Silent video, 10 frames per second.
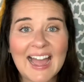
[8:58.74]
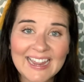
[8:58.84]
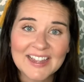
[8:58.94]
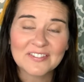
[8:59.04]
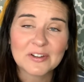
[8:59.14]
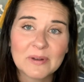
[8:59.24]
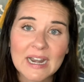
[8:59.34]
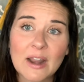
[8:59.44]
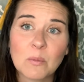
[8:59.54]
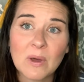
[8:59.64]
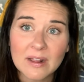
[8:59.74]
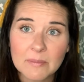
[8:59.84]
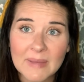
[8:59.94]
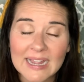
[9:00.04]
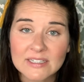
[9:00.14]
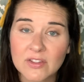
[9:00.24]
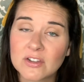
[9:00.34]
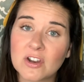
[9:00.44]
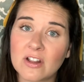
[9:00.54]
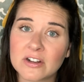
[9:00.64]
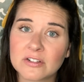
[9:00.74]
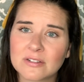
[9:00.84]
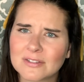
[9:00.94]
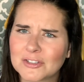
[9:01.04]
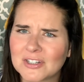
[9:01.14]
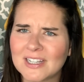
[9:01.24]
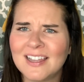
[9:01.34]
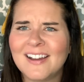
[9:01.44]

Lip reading: everyone, and welcome back to the Dollar Tree.